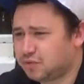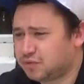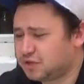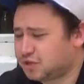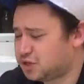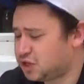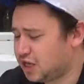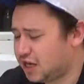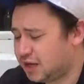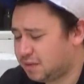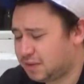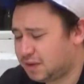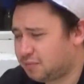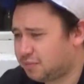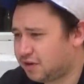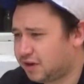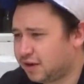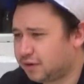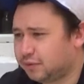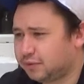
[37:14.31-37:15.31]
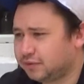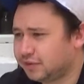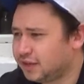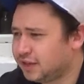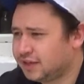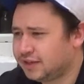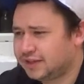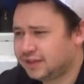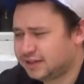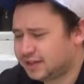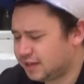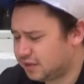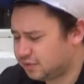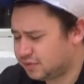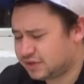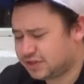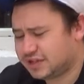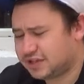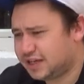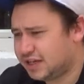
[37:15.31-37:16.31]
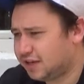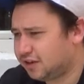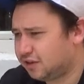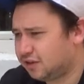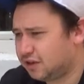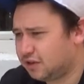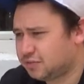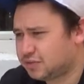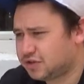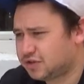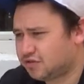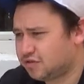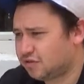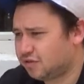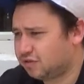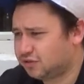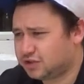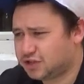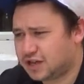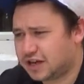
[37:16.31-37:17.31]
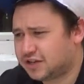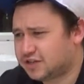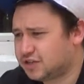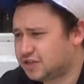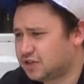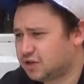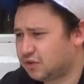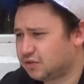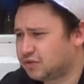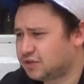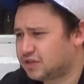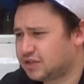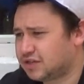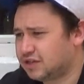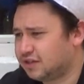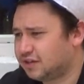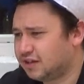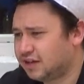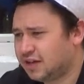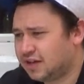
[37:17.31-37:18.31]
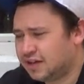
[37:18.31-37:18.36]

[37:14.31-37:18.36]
It was Jamie Brown, it was Neil Armstrong, Jess Johnson,